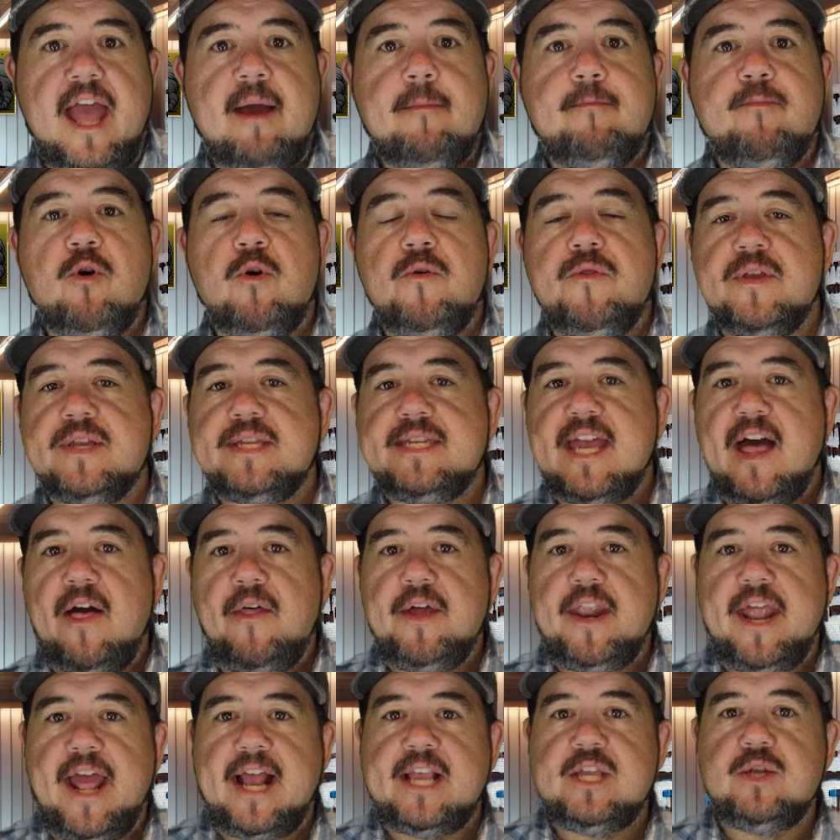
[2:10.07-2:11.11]
at both the
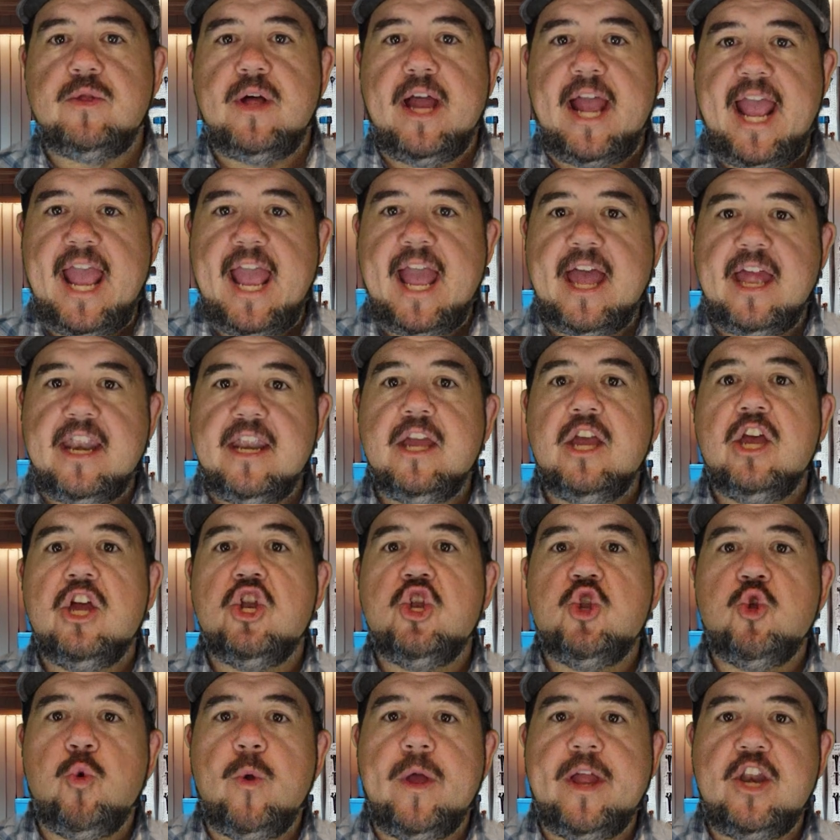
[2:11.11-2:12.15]
solid axle and
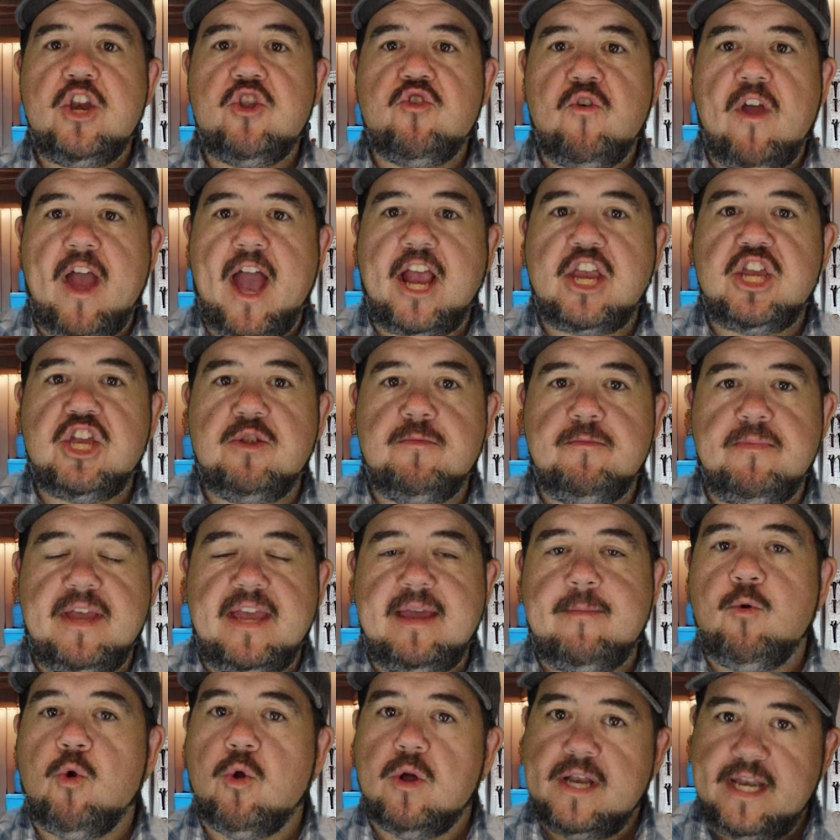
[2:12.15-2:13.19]
twin traction
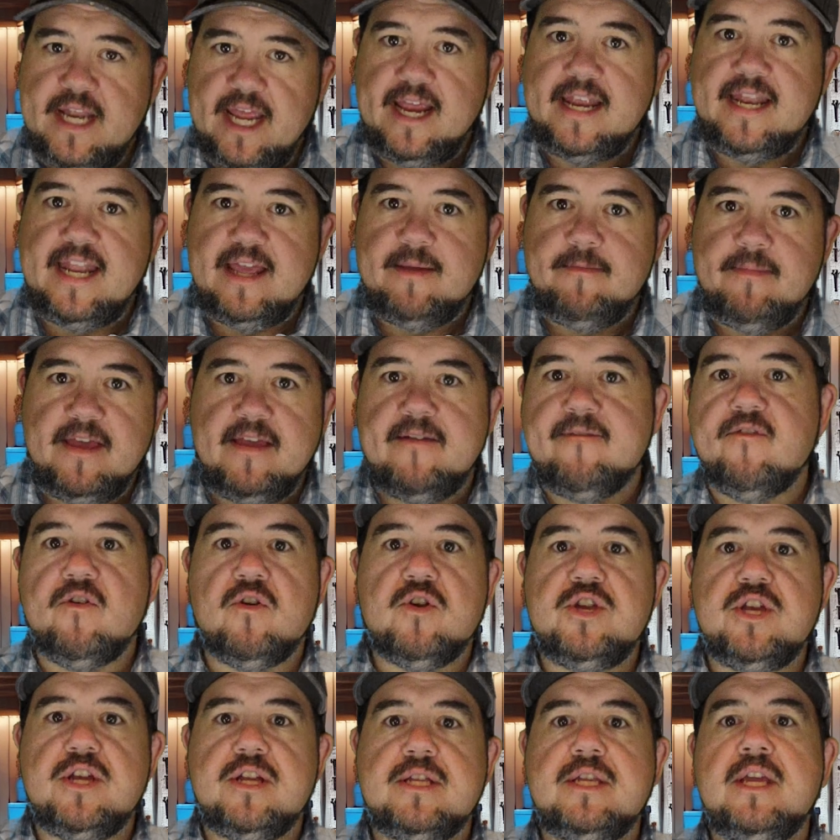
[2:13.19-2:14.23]
beam or TTB
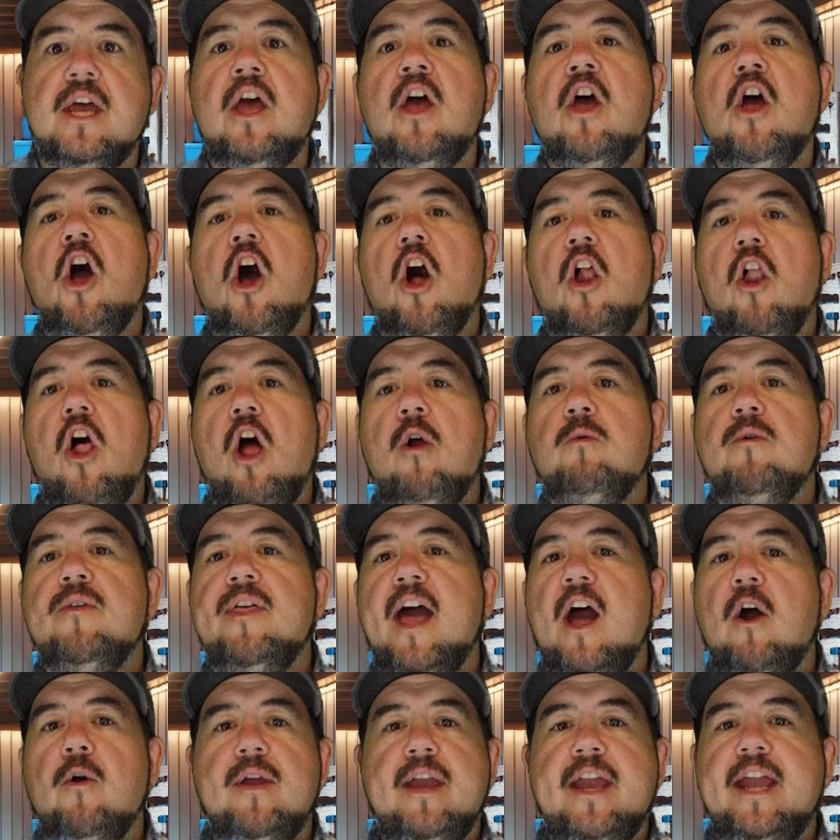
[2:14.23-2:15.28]
versions, along with
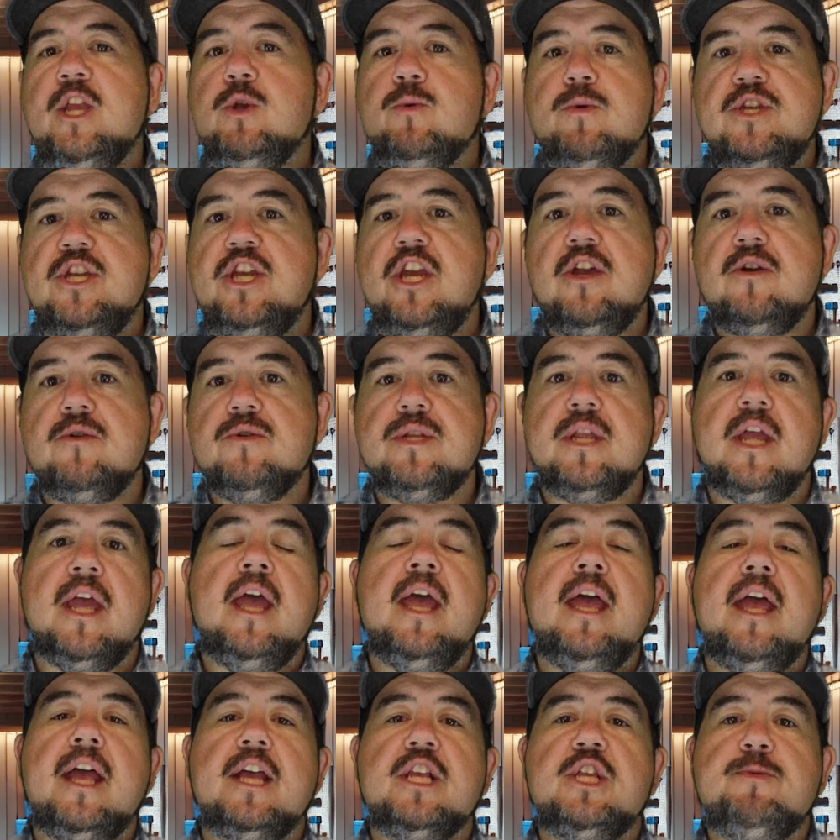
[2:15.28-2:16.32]
how each was used,
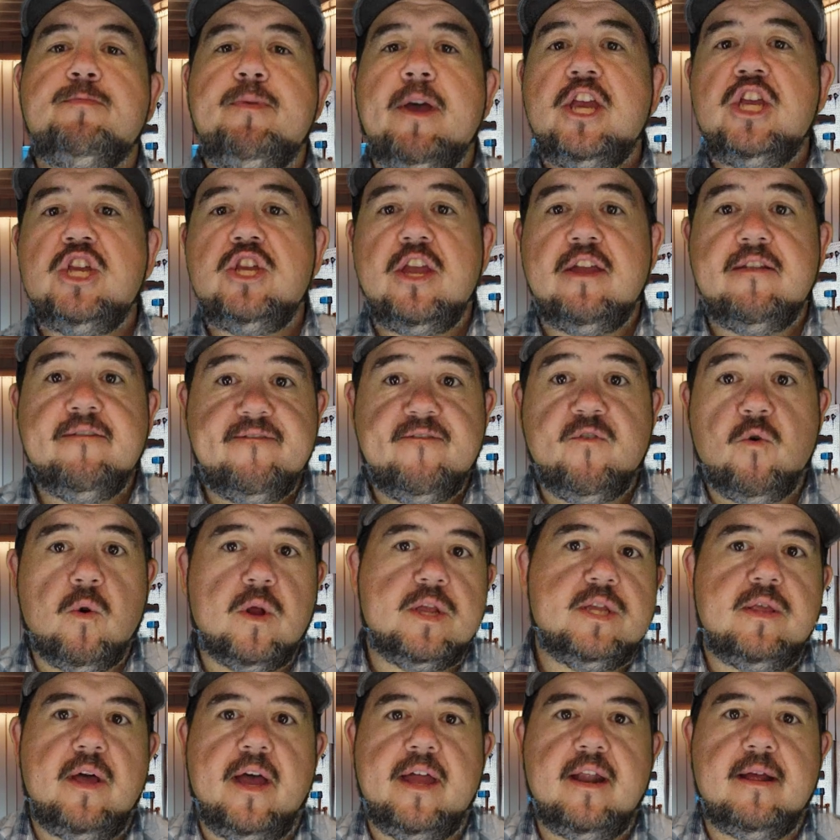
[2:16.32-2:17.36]
especially in
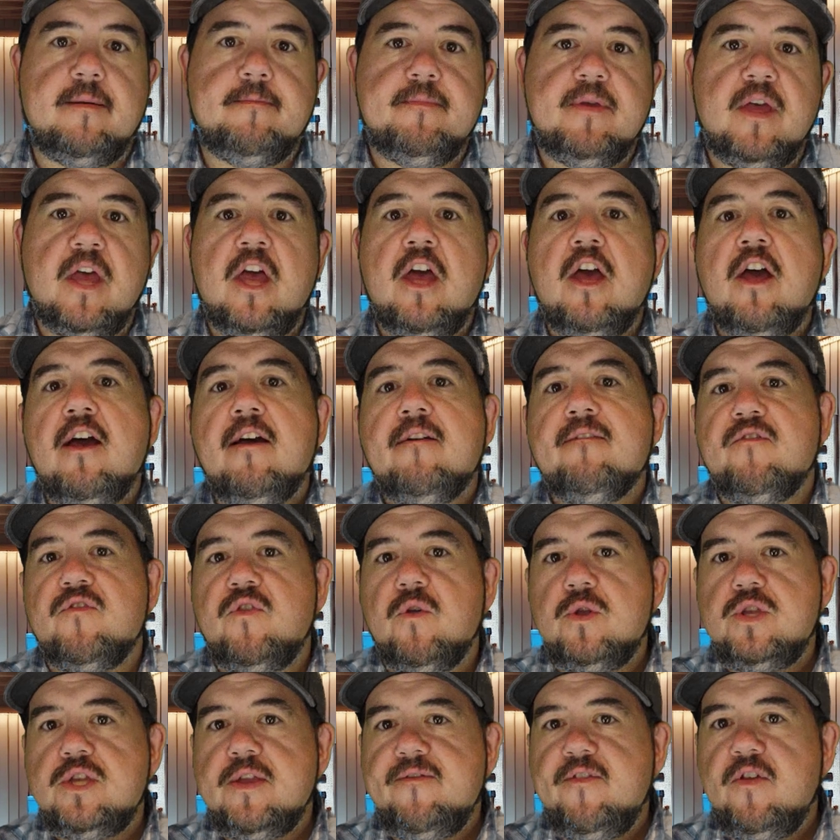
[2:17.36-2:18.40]
Ford's lineup. For
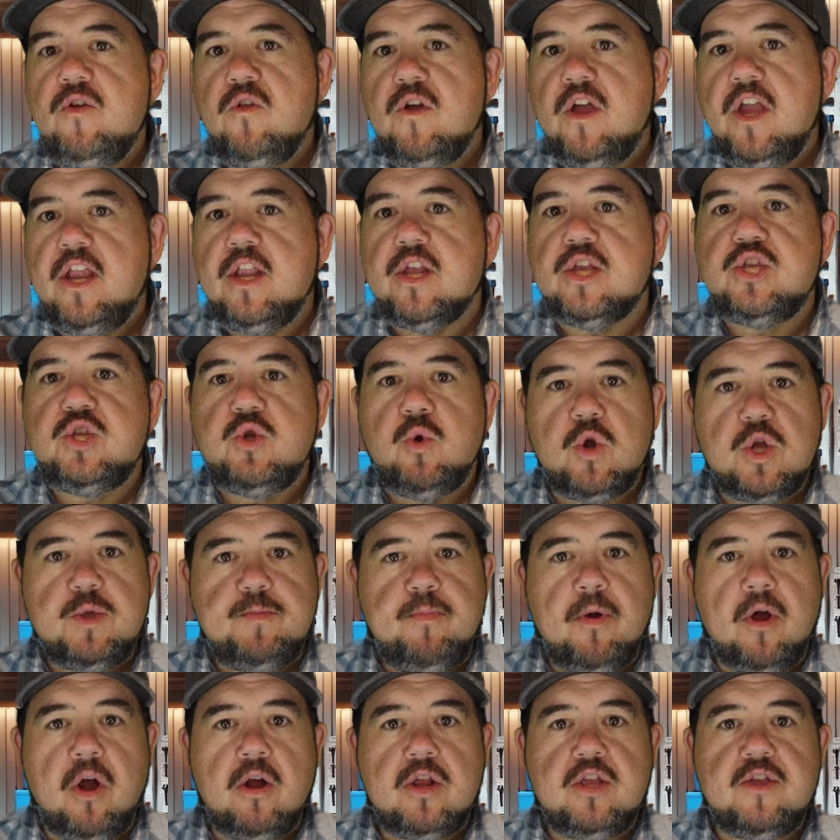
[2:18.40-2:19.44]
those of you looking to source
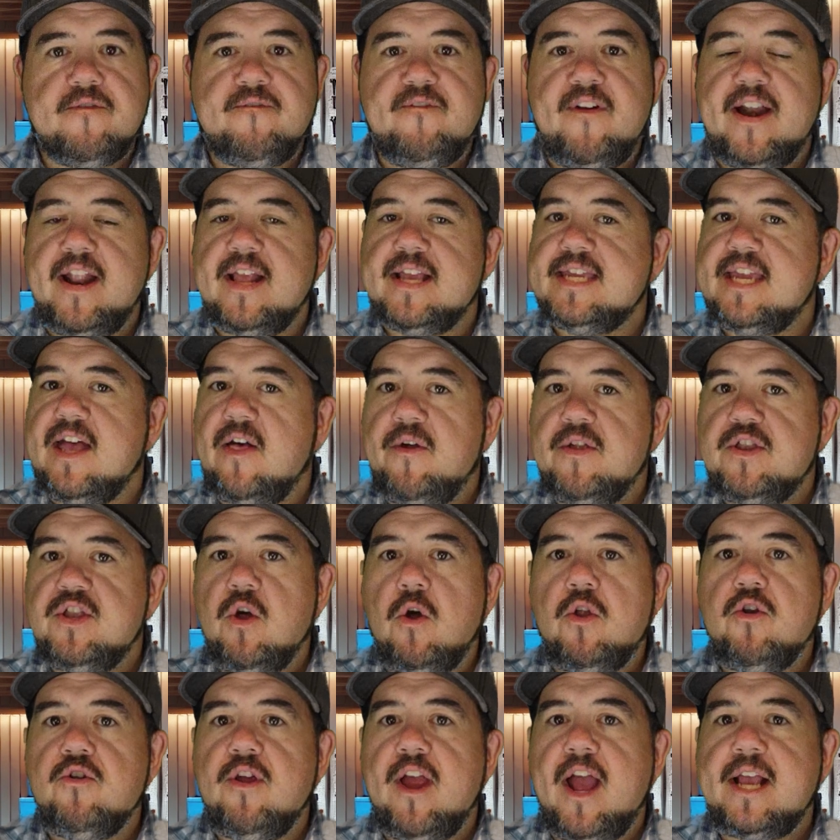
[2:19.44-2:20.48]
parts or find a solid
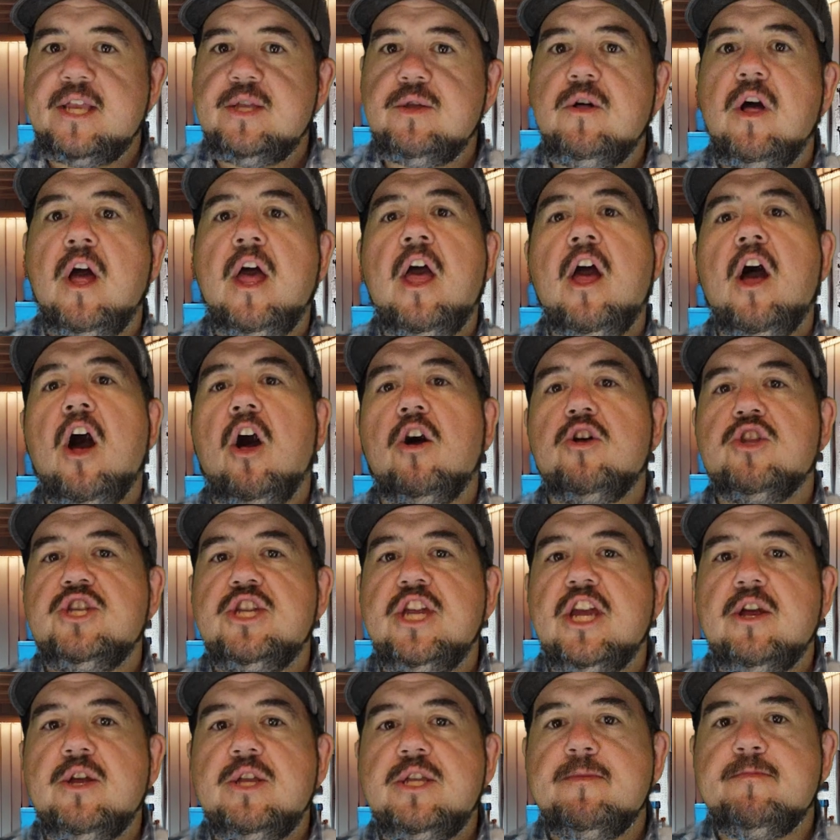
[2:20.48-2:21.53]
donor axle, I'll
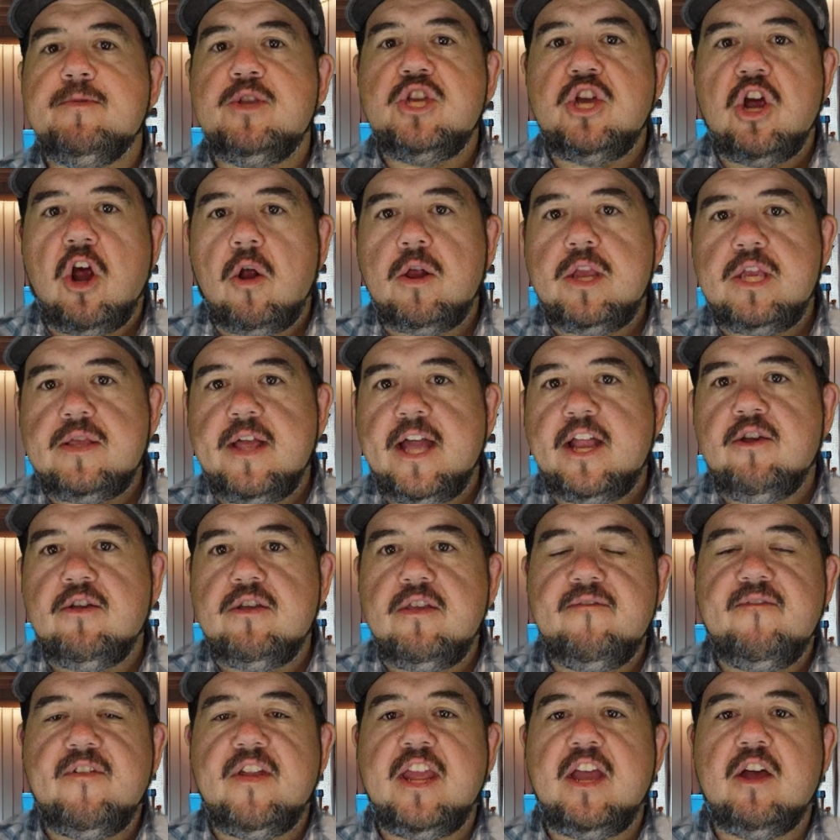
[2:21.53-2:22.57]
share some charts later in
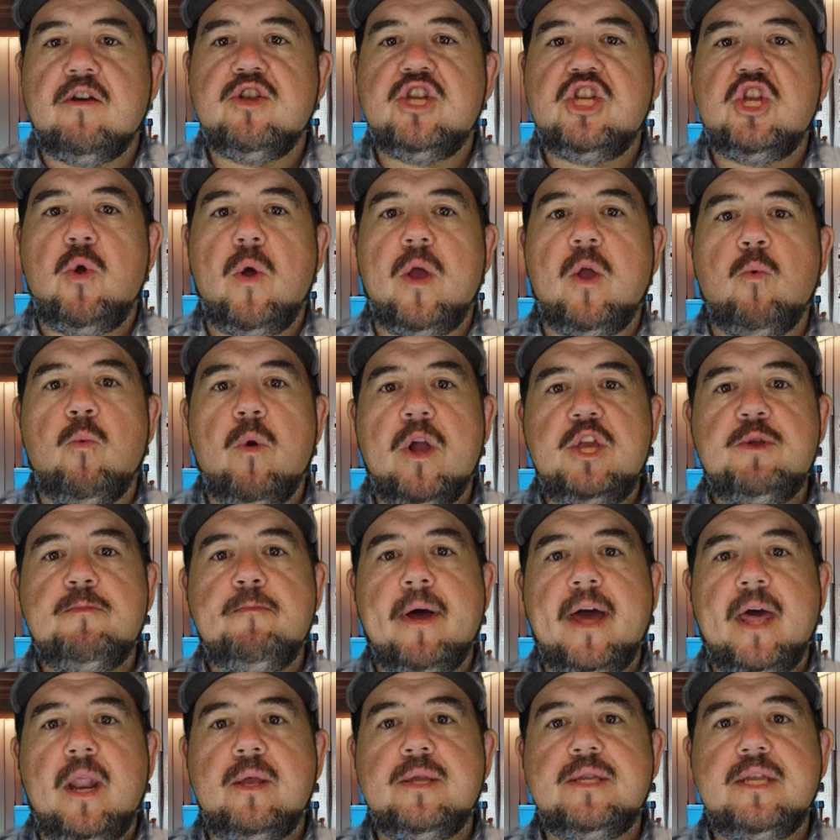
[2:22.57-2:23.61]
the video showing which
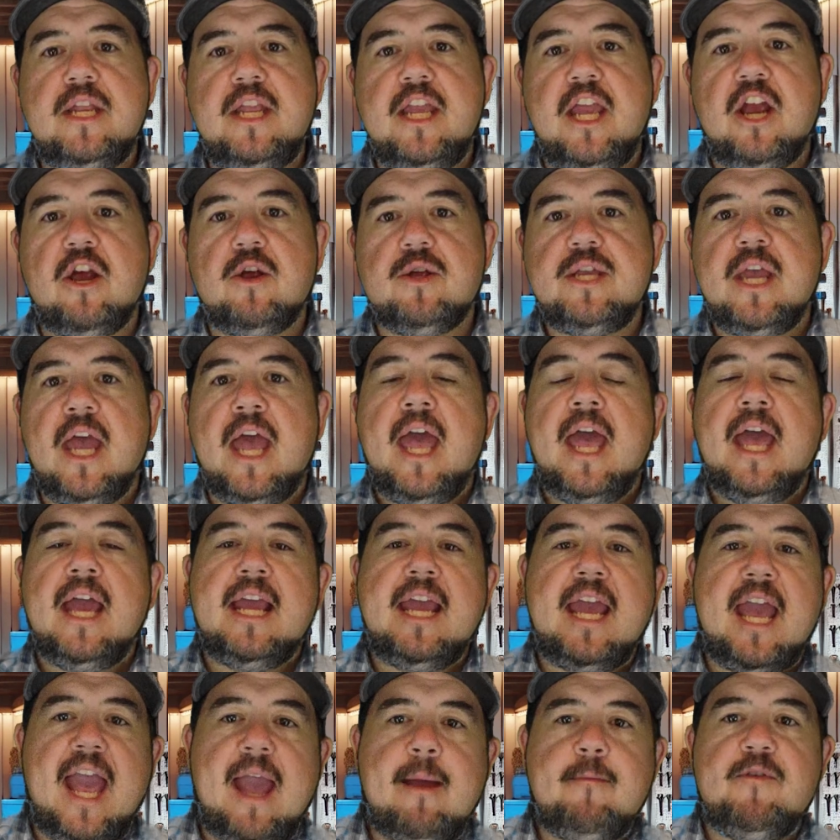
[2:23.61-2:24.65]
models and years
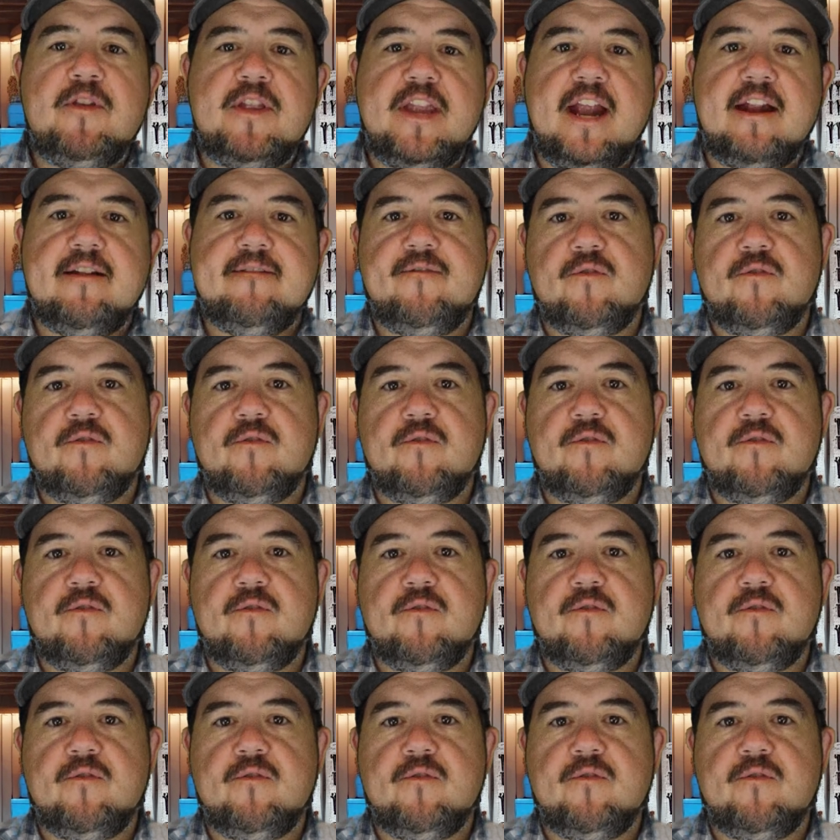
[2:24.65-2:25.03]
came with the Dana